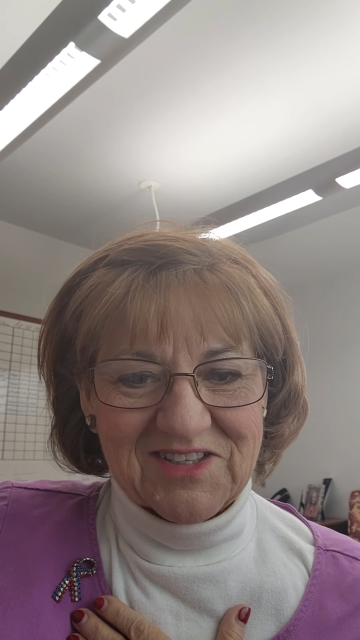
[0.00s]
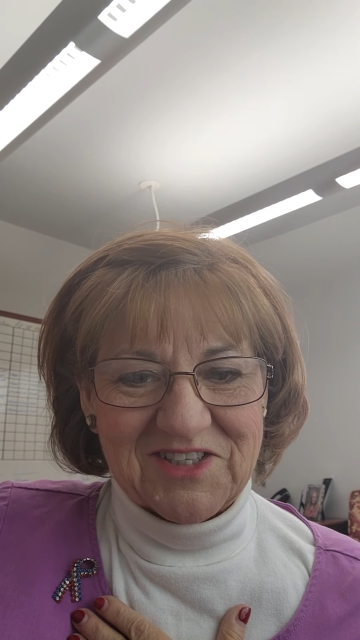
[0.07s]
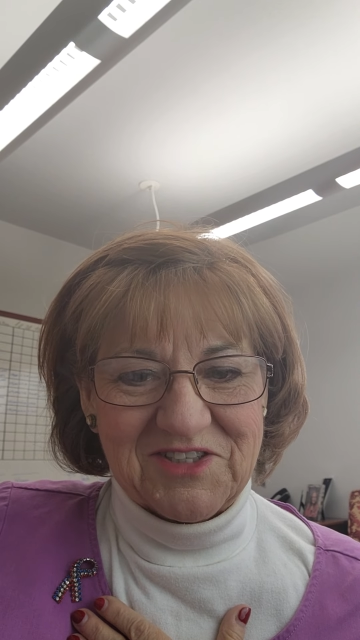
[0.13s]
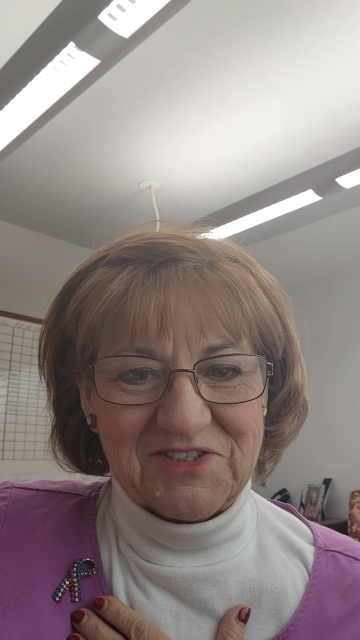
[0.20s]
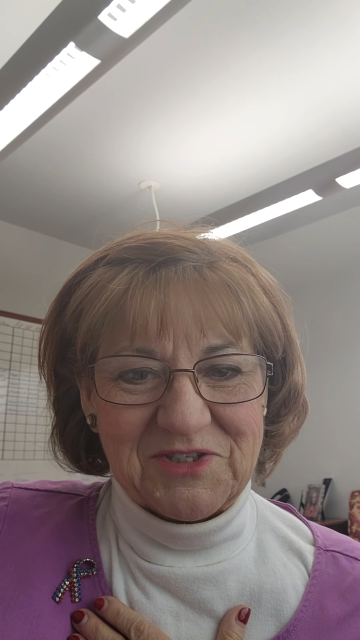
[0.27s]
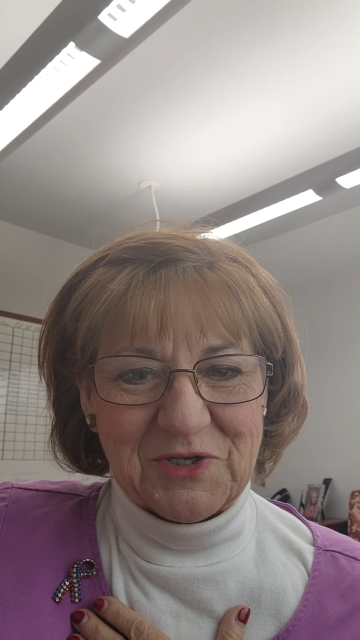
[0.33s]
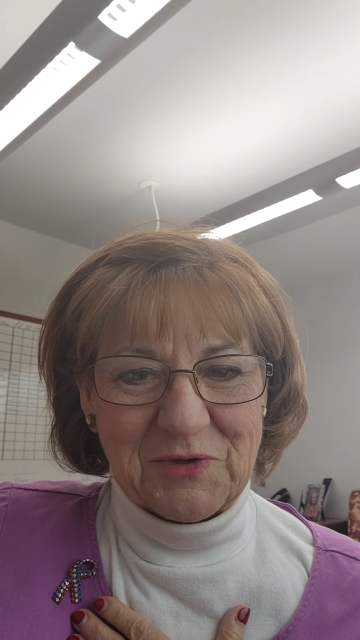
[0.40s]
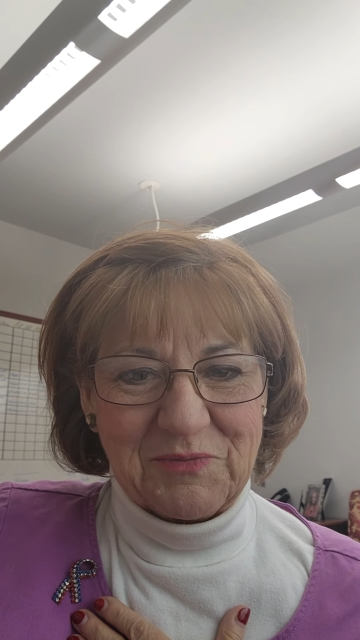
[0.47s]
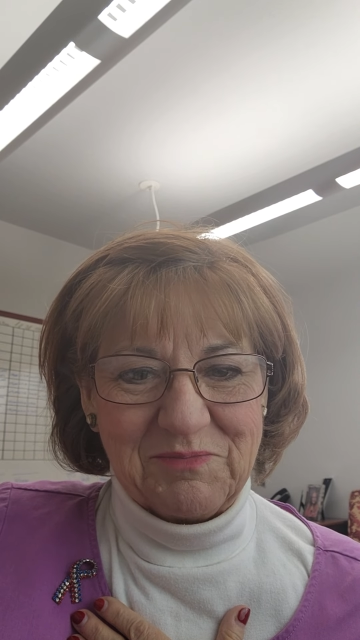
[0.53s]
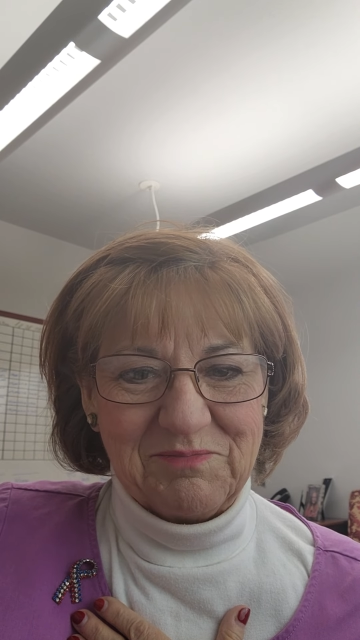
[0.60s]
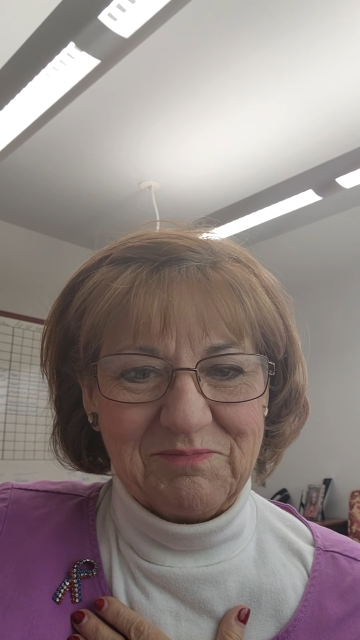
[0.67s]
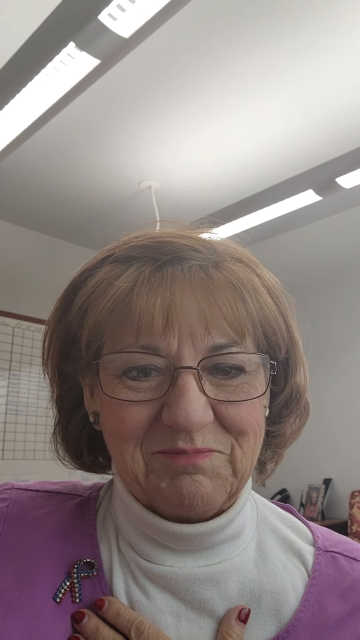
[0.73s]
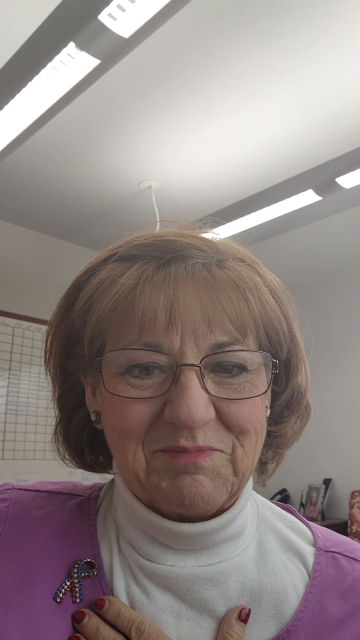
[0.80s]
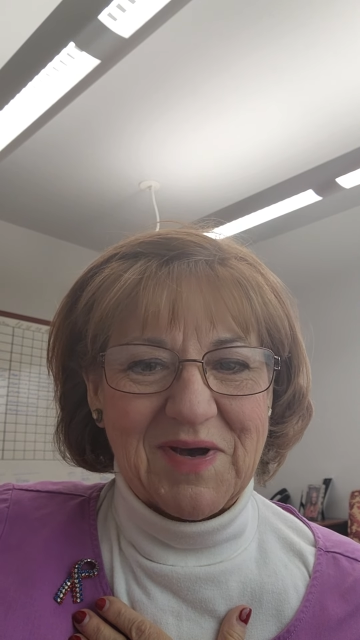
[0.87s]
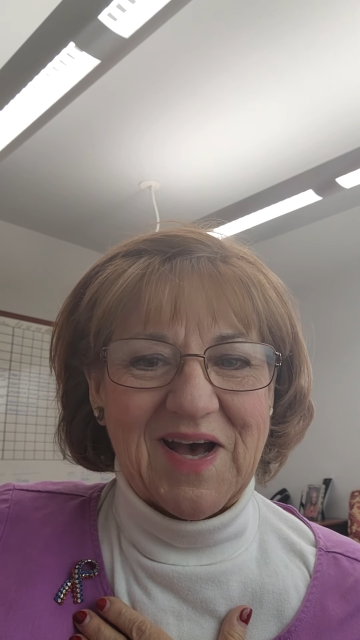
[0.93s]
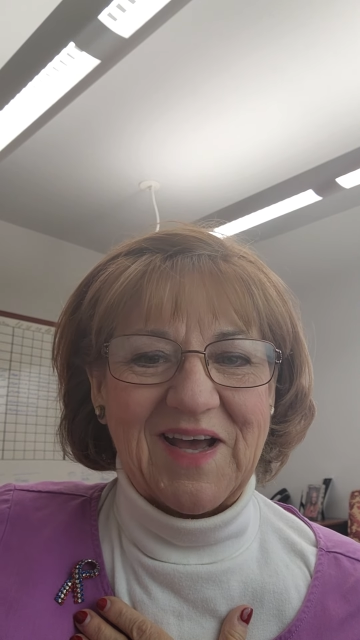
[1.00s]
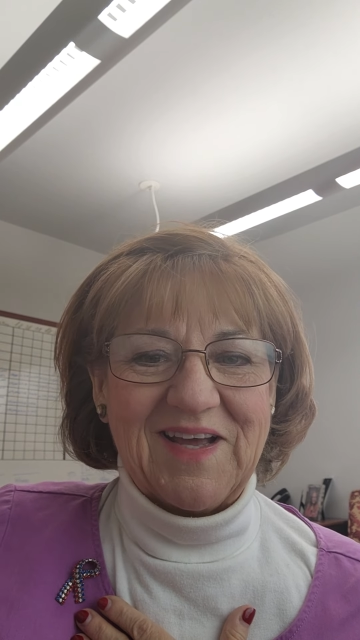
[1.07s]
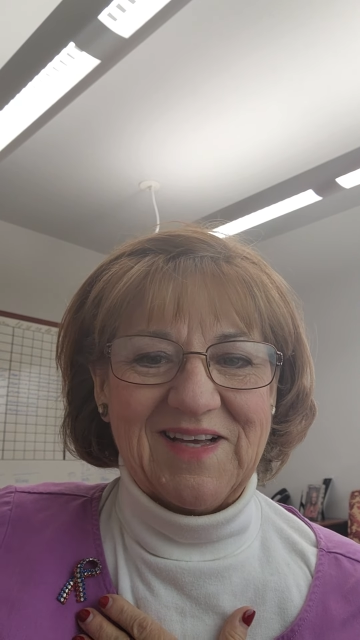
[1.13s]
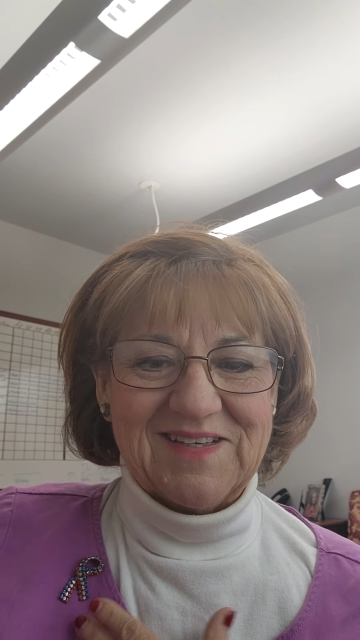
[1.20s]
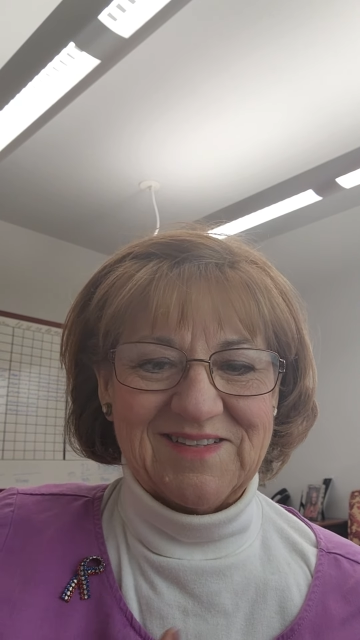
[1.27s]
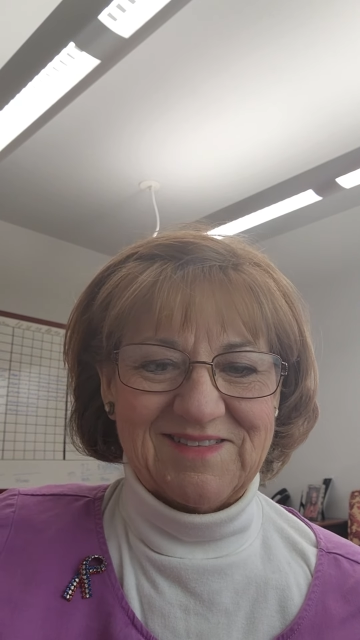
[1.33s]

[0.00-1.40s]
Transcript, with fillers: to you soon. Bye.